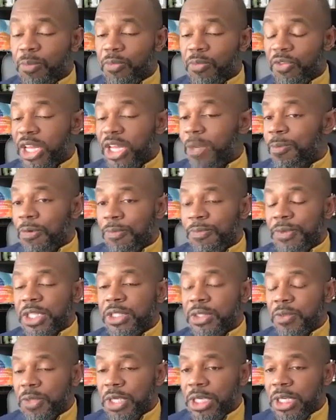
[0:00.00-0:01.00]
really
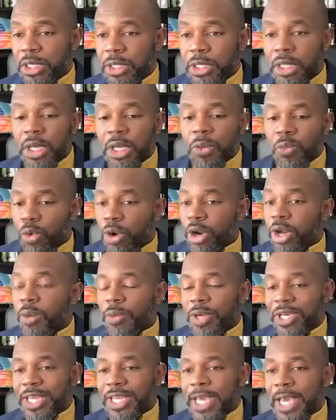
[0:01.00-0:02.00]
proficient with working
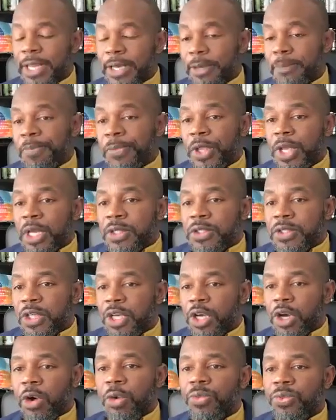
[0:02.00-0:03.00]
with data, to
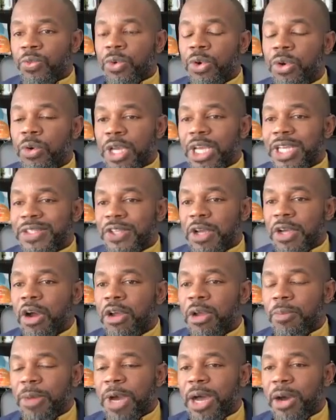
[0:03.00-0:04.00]
go through and
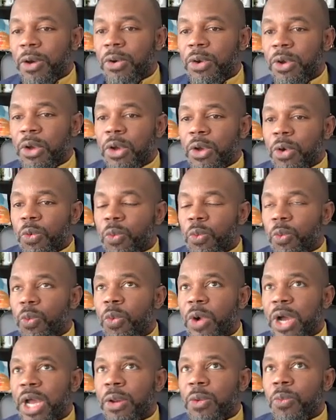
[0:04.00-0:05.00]
talk about
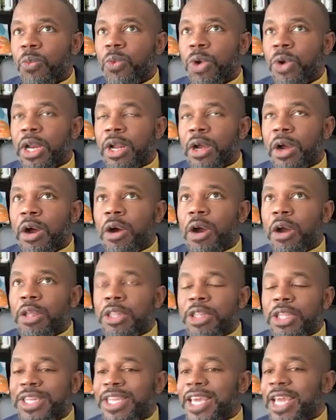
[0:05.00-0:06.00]
what are
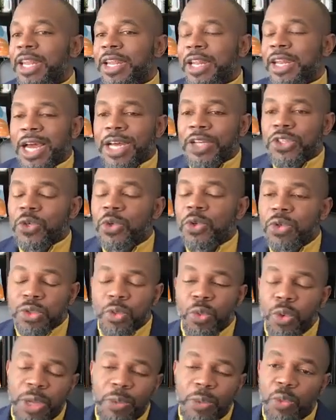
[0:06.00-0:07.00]
the data in our schools
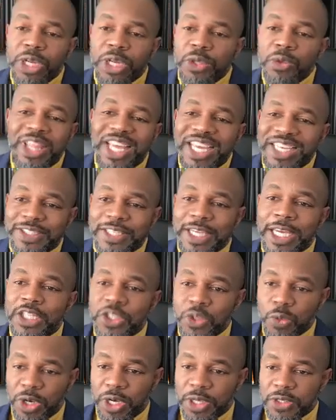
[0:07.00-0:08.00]
and what do they say
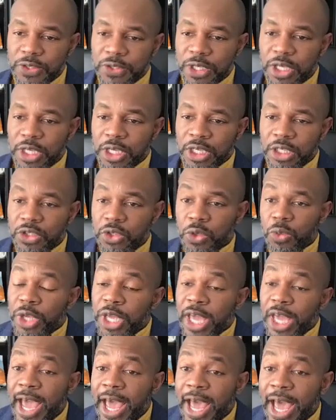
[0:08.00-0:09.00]
to us? Do we
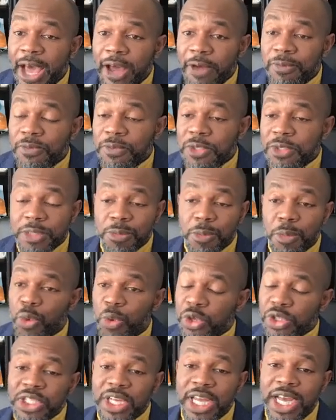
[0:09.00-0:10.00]
have
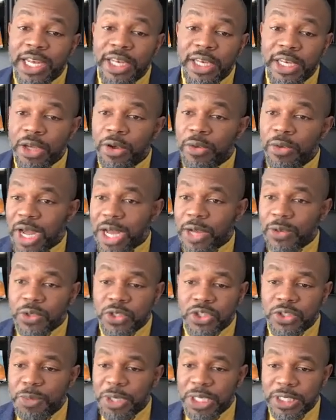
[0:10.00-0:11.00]
disproportionality around
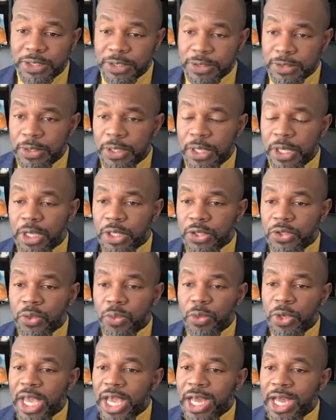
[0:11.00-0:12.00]
suspension? Do
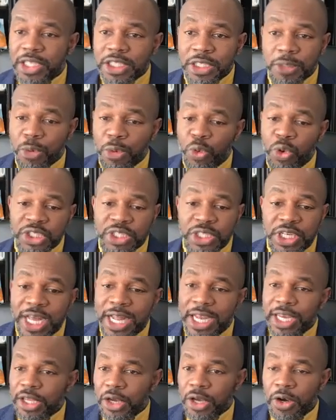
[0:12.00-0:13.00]
we have
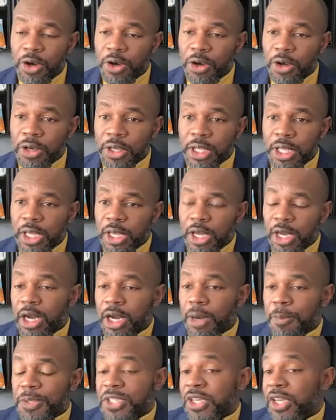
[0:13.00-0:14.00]
disproportionality on
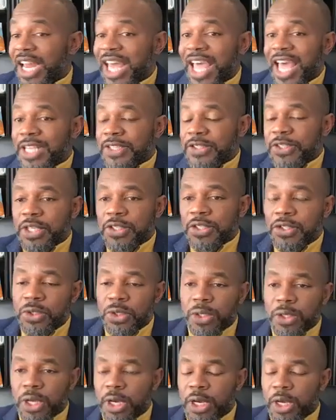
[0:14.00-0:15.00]
particular access
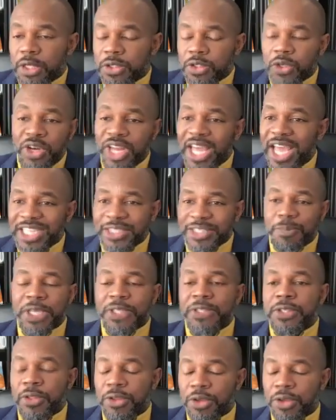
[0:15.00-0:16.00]
to certain
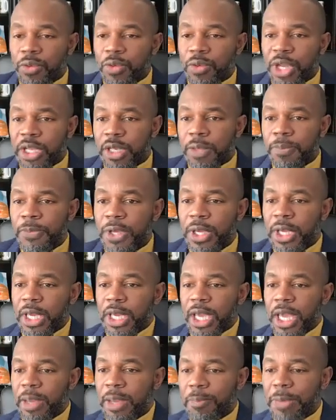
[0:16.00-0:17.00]
aspects of the curriculum?
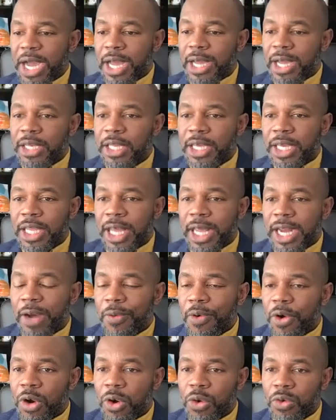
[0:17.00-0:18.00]
And by looking at
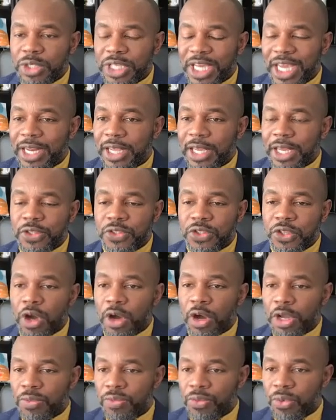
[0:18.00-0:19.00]
our own data and
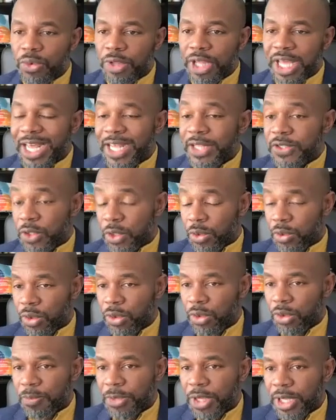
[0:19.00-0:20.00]
talking through that as a
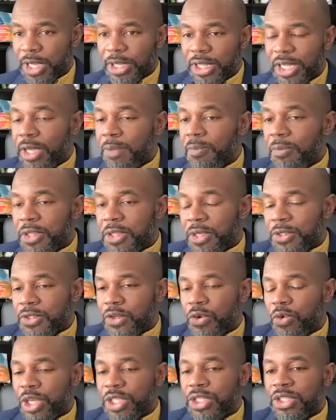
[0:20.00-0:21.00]
group, then there's a
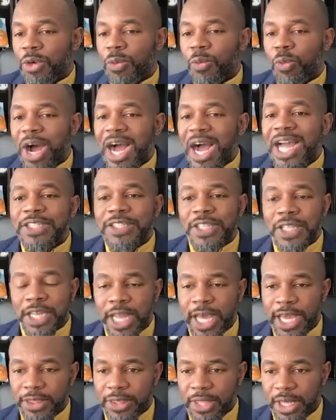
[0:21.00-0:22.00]
question of, why is it
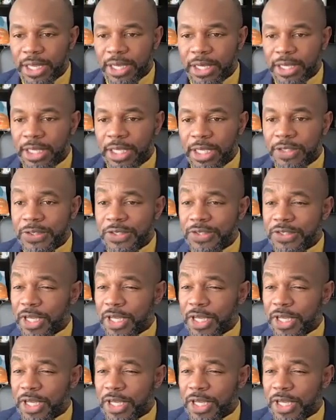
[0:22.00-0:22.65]
like that? Is it